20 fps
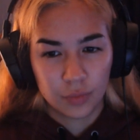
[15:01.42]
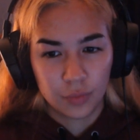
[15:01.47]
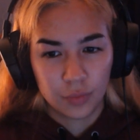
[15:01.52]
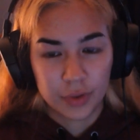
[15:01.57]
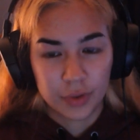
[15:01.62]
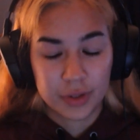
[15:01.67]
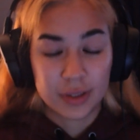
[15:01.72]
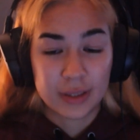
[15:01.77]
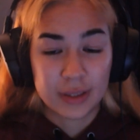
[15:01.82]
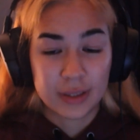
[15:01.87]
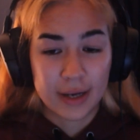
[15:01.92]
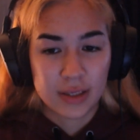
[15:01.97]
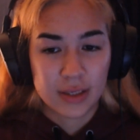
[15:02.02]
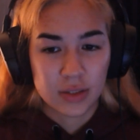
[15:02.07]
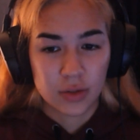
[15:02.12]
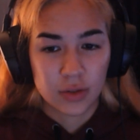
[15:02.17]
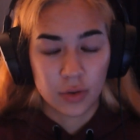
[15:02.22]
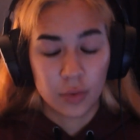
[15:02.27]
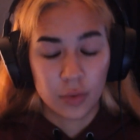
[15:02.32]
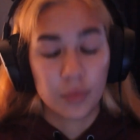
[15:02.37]
the guys
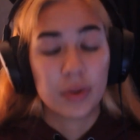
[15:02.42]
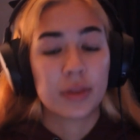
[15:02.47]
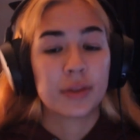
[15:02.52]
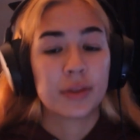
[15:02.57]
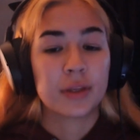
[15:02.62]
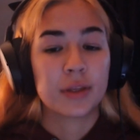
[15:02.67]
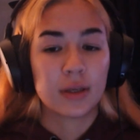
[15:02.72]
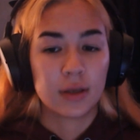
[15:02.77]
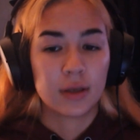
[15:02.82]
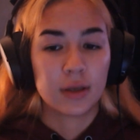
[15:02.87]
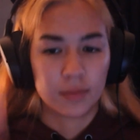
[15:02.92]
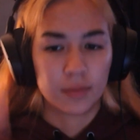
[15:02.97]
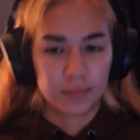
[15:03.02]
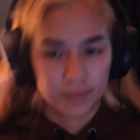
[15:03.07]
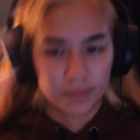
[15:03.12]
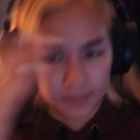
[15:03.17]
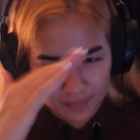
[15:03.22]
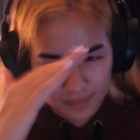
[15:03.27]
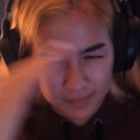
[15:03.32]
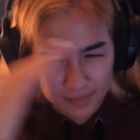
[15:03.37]
or with the
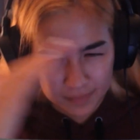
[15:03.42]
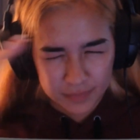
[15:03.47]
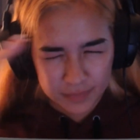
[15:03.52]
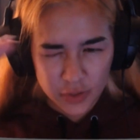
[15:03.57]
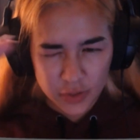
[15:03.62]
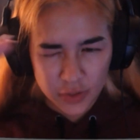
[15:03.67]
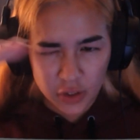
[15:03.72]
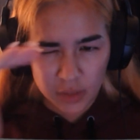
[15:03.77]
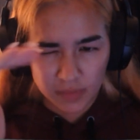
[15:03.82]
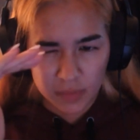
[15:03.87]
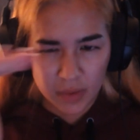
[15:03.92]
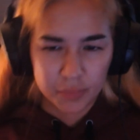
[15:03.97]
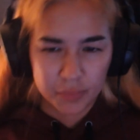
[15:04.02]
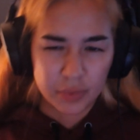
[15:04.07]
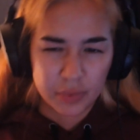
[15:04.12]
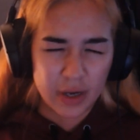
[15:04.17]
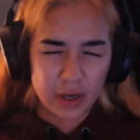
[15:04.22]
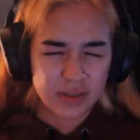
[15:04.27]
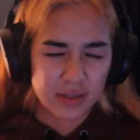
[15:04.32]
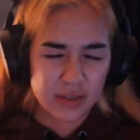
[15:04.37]
tournament
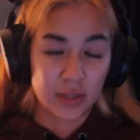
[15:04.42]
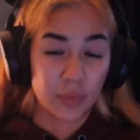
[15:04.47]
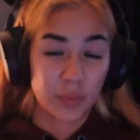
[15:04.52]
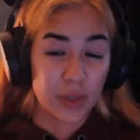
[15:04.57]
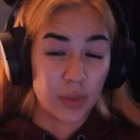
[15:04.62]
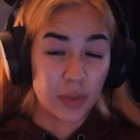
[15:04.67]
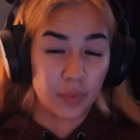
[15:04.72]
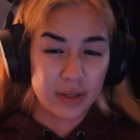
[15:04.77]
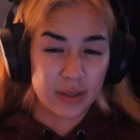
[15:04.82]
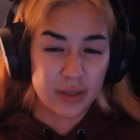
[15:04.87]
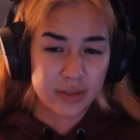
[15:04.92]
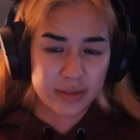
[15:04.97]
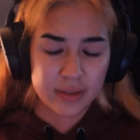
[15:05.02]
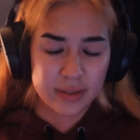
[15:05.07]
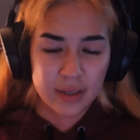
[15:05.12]
prizing the way it was,